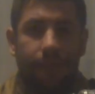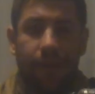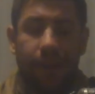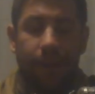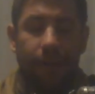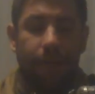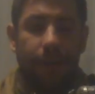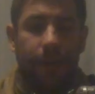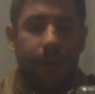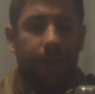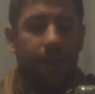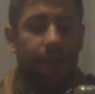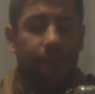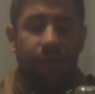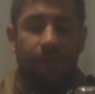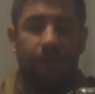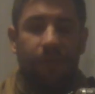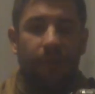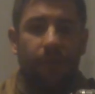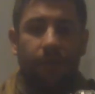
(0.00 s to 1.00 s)
I think it
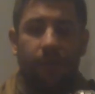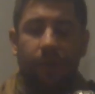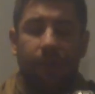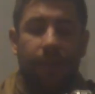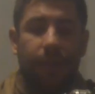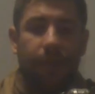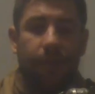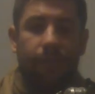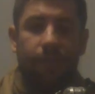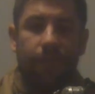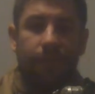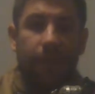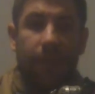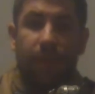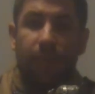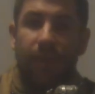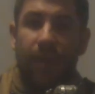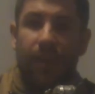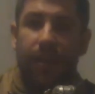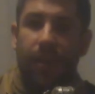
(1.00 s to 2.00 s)
was pretty worth it in my
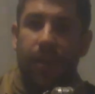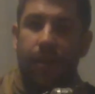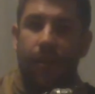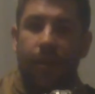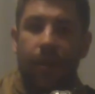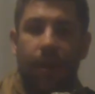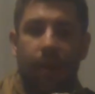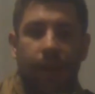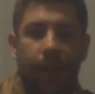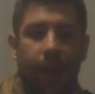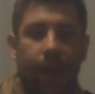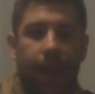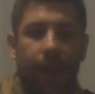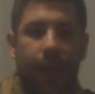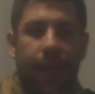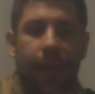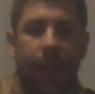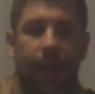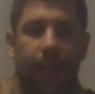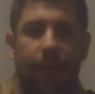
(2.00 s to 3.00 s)
opinion.
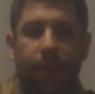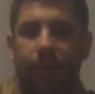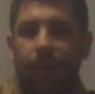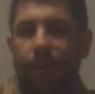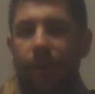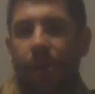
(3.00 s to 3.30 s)
And